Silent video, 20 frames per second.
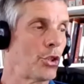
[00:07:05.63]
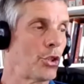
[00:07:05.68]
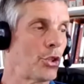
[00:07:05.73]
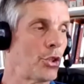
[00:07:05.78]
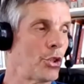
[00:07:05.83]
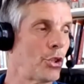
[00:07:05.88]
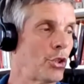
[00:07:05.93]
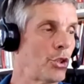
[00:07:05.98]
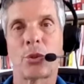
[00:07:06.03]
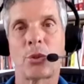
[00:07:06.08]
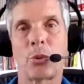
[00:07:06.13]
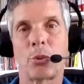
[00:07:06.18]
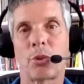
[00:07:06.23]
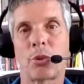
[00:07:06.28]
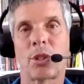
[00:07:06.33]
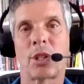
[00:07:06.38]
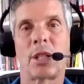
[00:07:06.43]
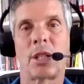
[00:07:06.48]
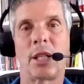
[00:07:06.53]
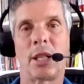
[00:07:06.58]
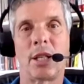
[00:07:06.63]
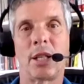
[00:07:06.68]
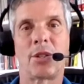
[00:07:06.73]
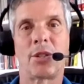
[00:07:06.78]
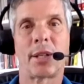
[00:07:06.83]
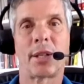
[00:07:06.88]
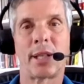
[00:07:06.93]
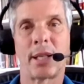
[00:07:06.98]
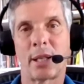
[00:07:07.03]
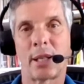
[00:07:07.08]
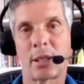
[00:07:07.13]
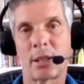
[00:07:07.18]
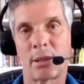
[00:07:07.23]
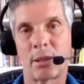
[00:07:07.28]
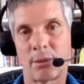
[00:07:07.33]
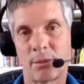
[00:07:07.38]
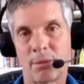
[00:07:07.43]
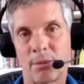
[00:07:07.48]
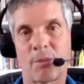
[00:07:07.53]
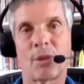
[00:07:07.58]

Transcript: and for high school kids on how to